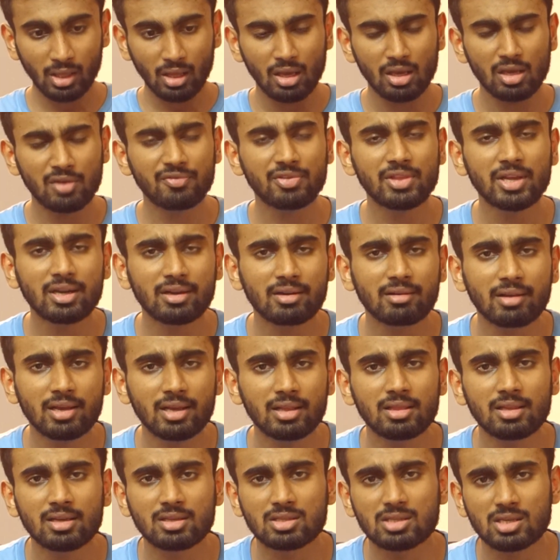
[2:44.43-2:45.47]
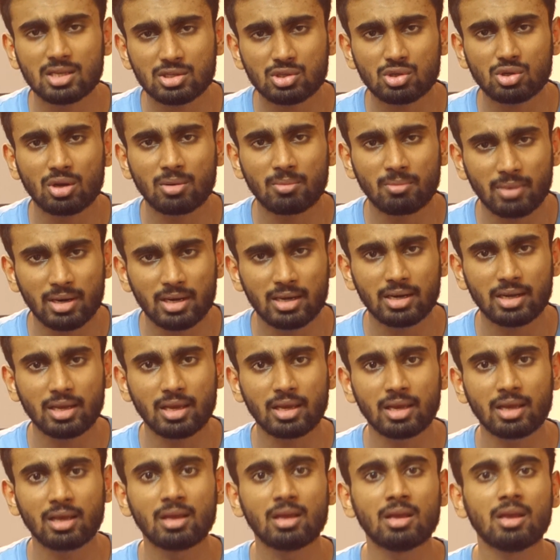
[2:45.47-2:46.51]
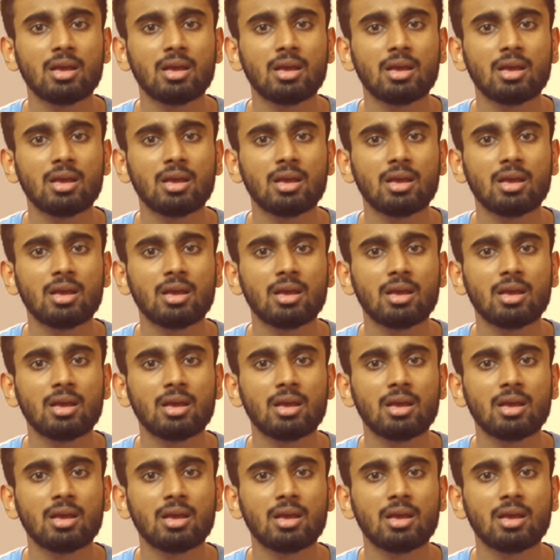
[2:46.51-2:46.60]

if they train their chest on Monday